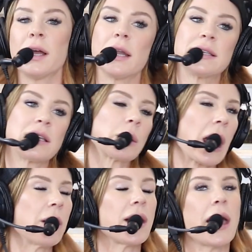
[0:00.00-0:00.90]
And he said,
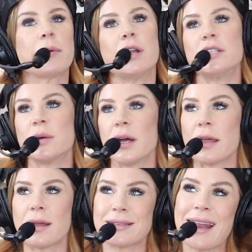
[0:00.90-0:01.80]
okay, I'm going to do
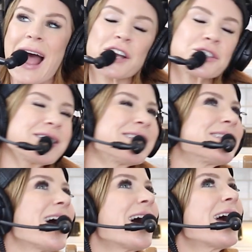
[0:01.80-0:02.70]
it. And they said, actually,
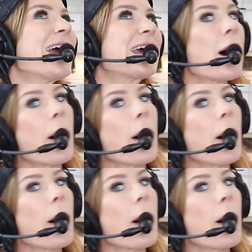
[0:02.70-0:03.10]
psych,